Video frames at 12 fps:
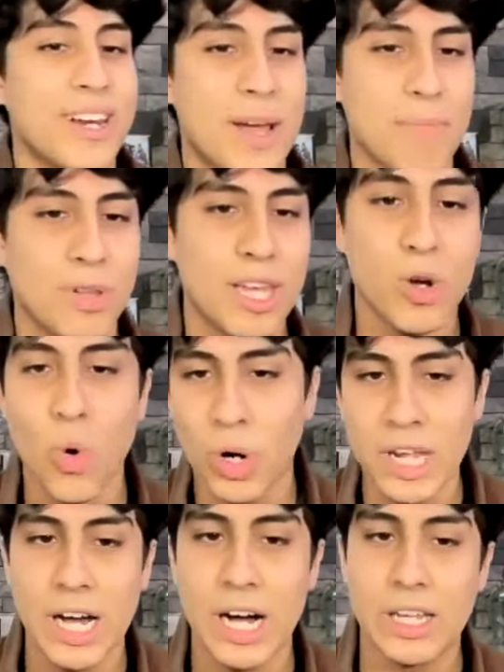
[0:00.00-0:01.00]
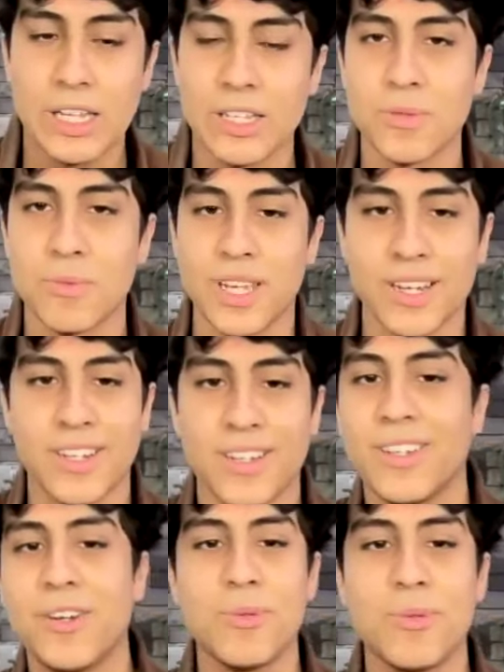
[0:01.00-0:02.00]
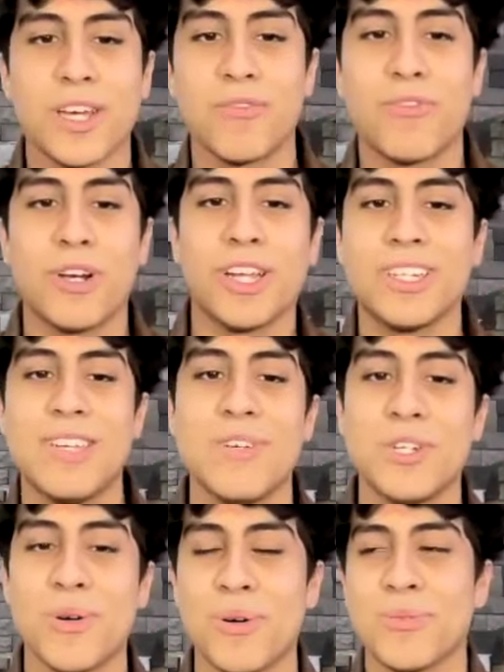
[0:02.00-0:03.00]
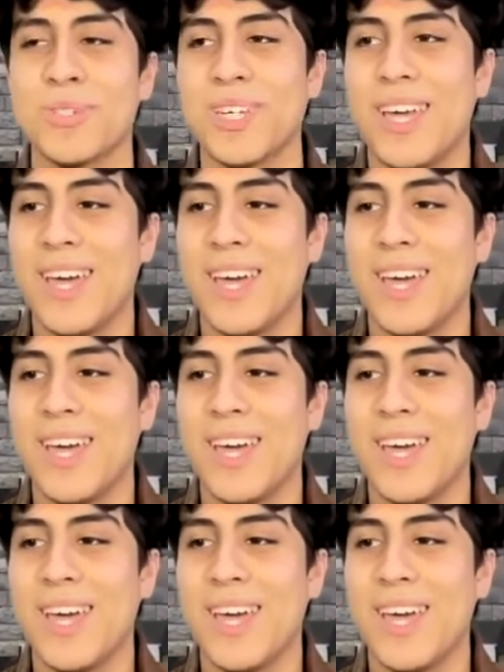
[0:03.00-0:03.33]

I played Corny Collins, who was like a fun like TV show host.